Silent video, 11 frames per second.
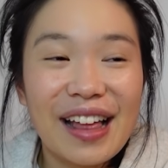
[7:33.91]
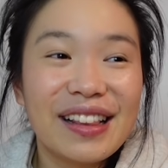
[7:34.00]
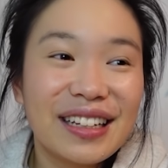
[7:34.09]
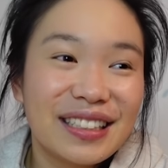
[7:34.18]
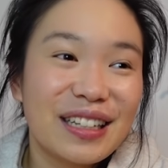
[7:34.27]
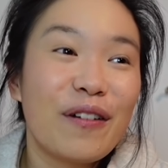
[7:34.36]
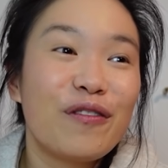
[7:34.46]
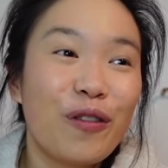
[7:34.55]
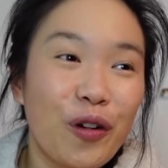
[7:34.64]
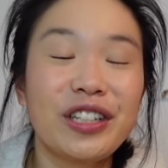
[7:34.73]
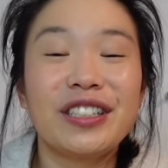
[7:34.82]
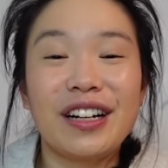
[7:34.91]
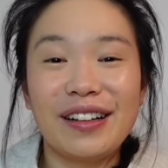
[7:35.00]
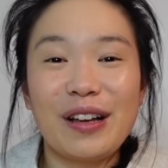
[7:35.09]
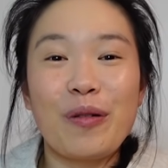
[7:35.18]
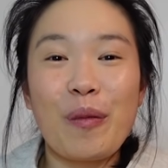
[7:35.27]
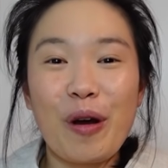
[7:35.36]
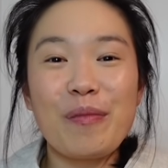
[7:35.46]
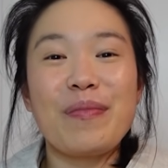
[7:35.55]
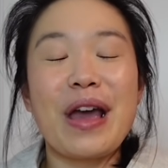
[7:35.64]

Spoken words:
and this year unfortunately we won't be